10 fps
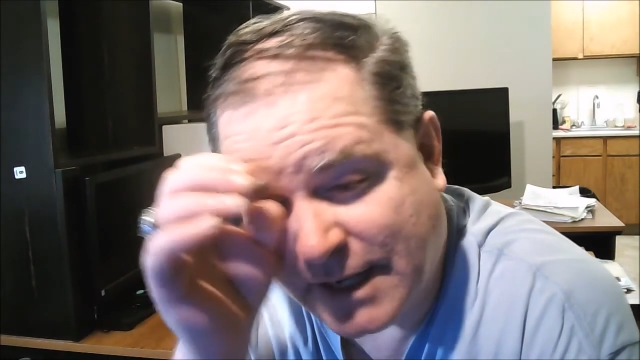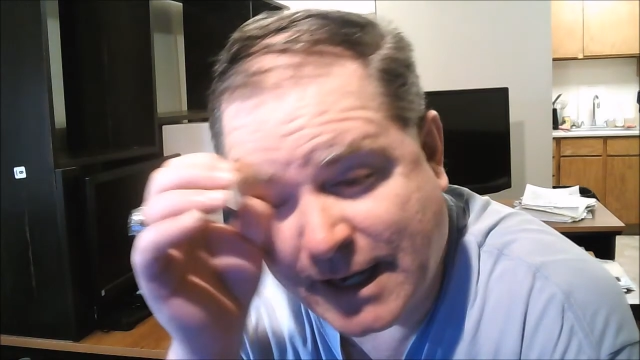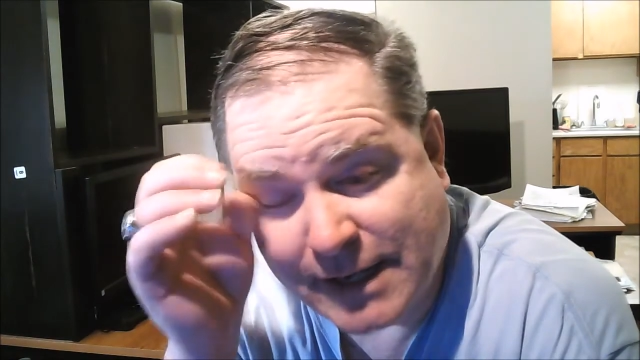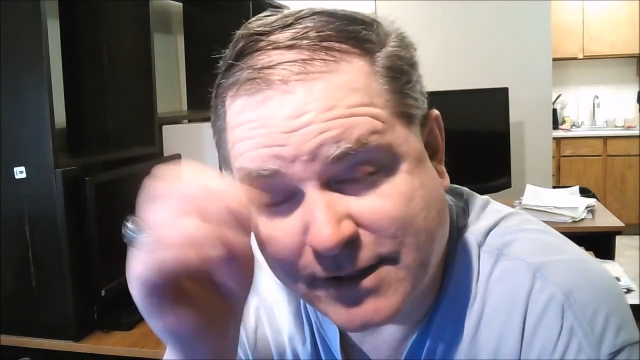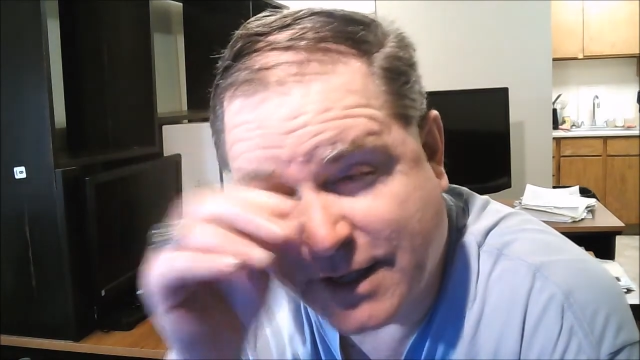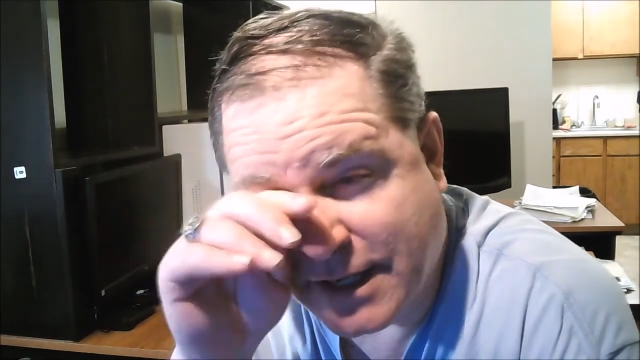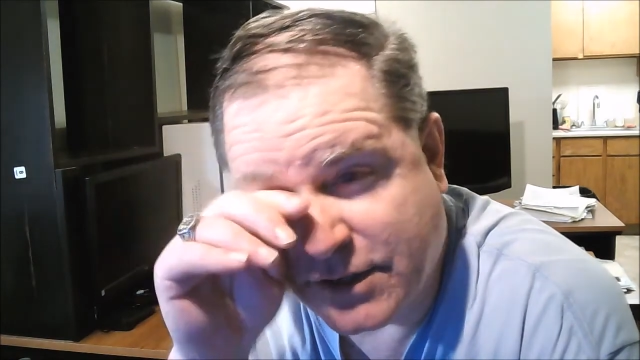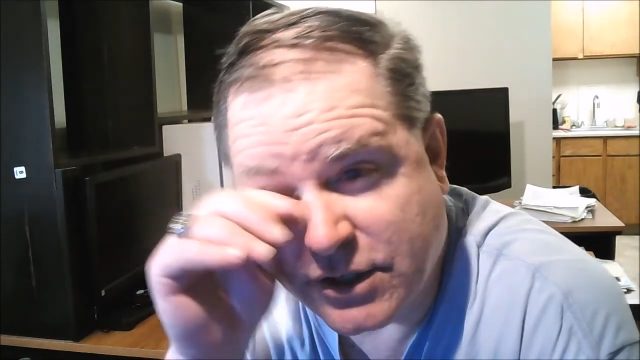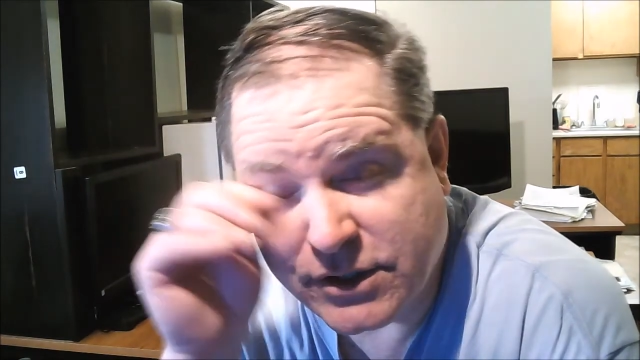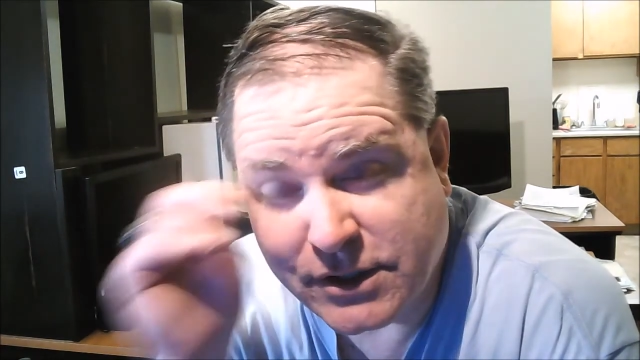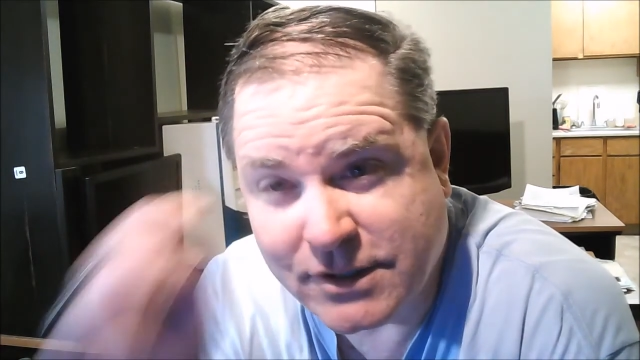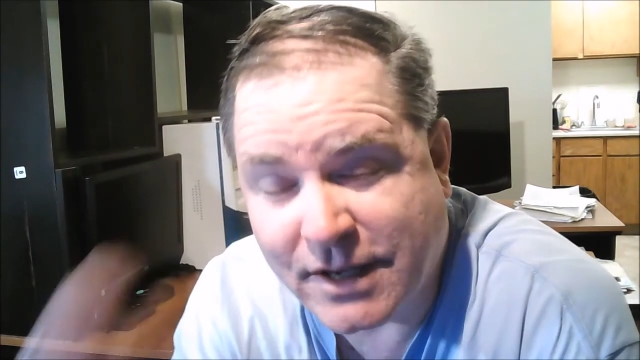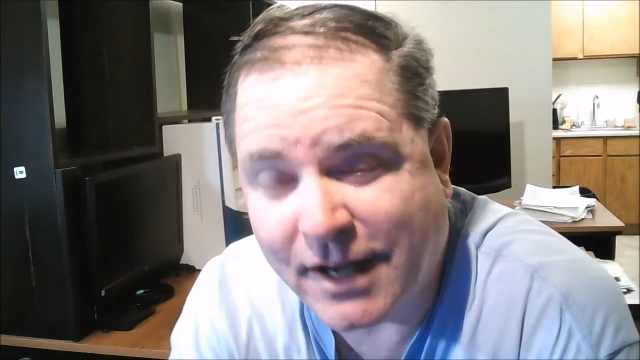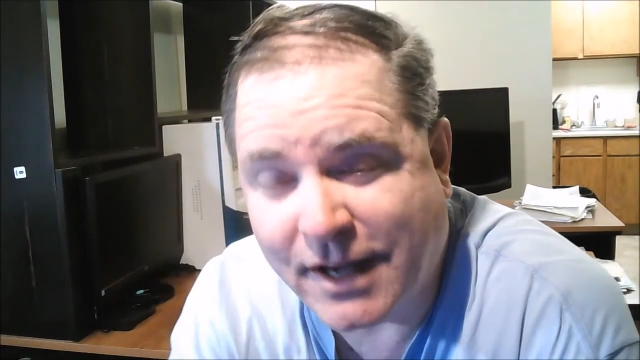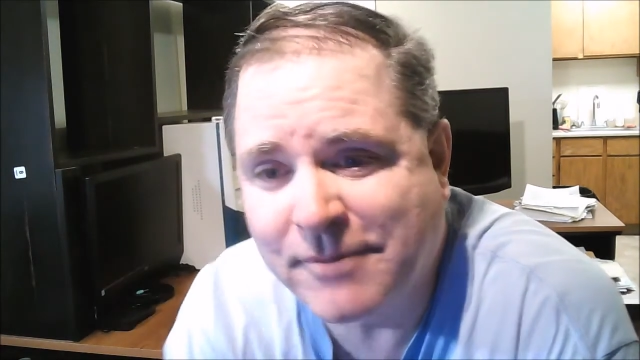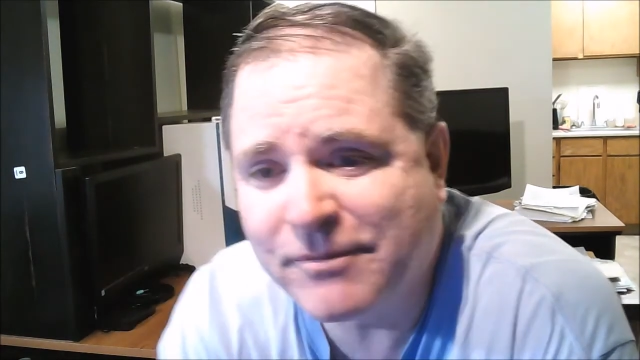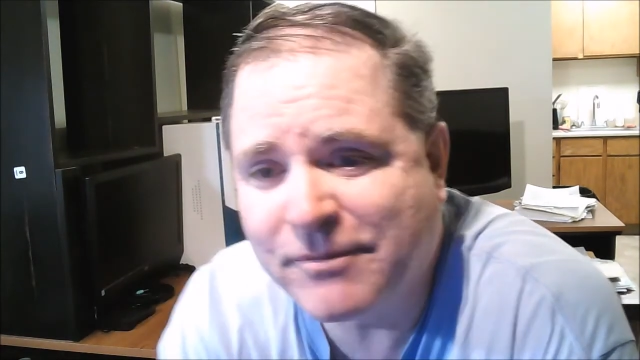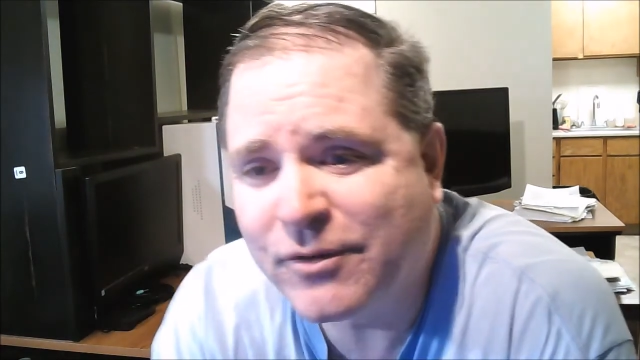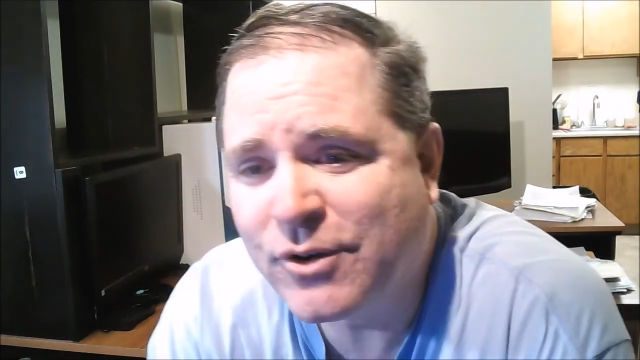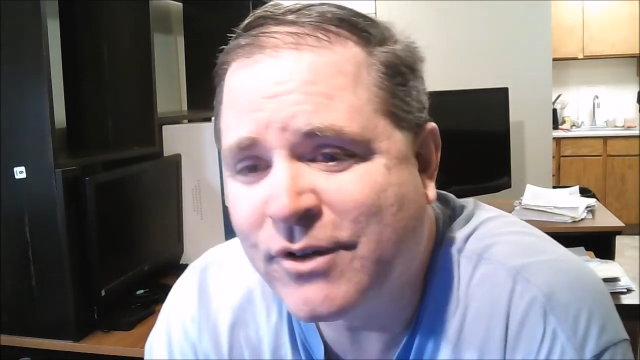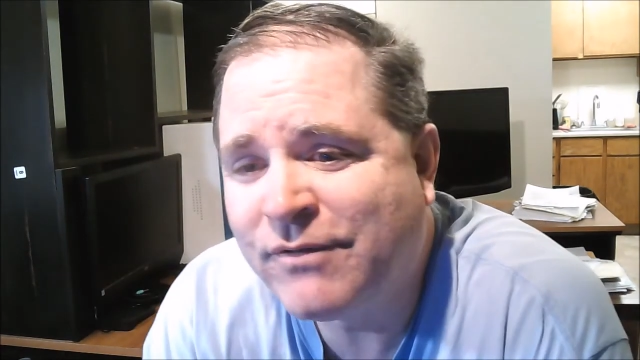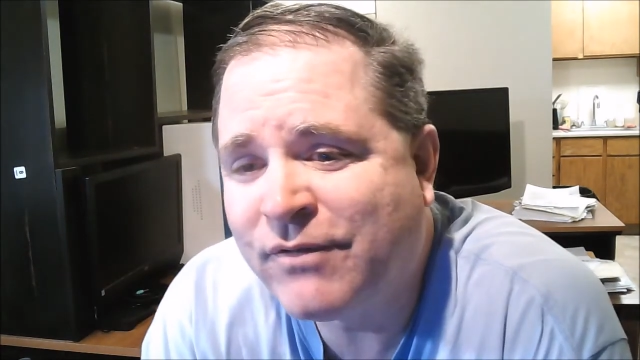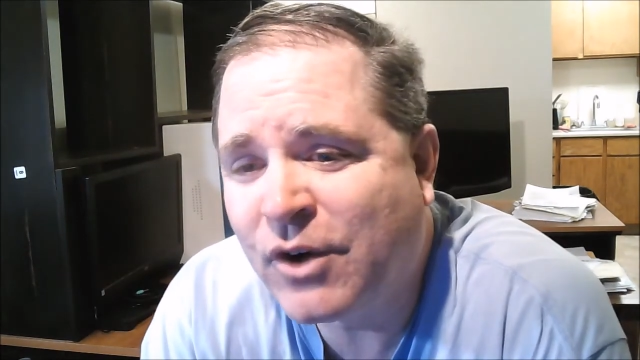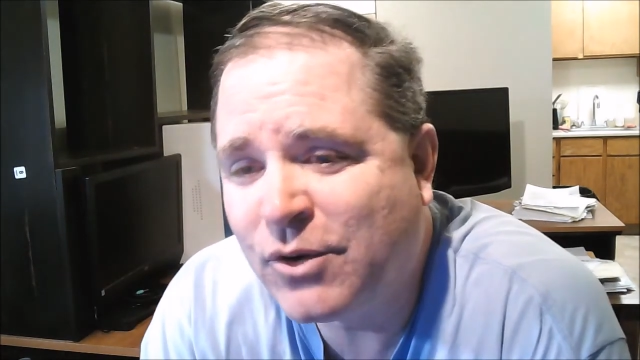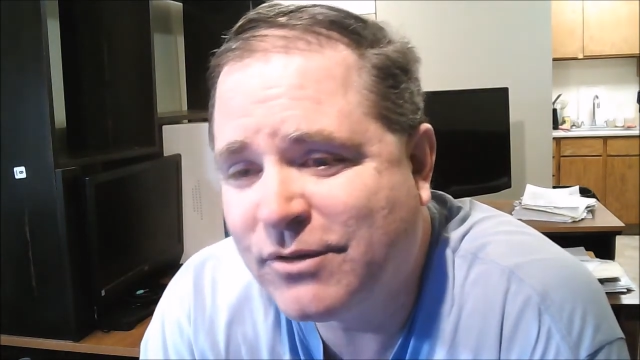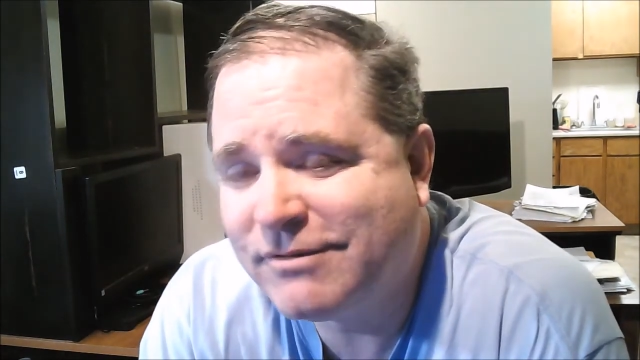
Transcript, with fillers: and uh, just in time for the vote